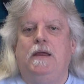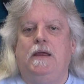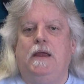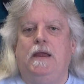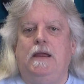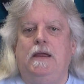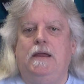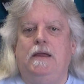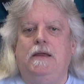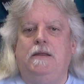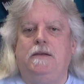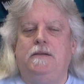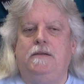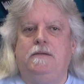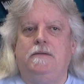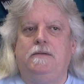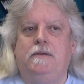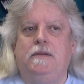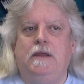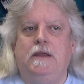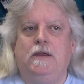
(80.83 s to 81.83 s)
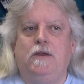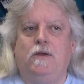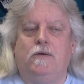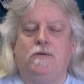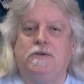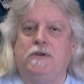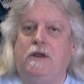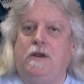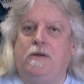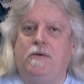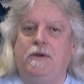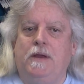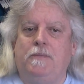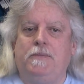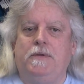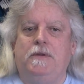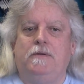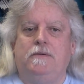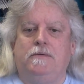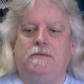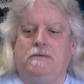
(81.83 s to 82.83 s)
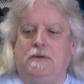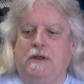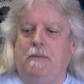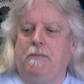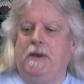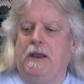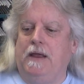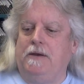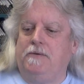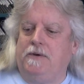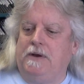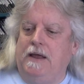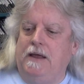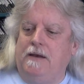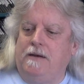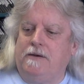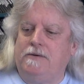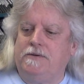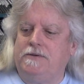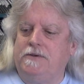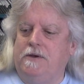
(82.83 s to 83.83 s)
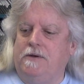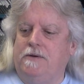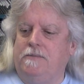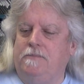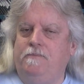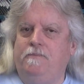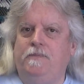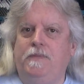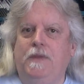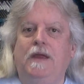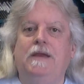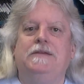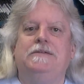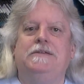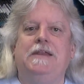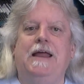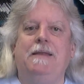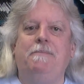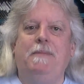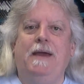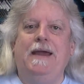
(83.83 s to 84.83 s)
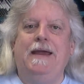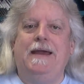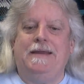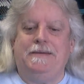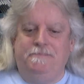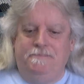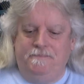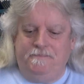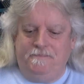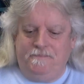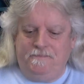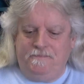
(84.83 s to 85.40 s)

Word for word: And it goes all the way up to a couple $100, so it's not bad.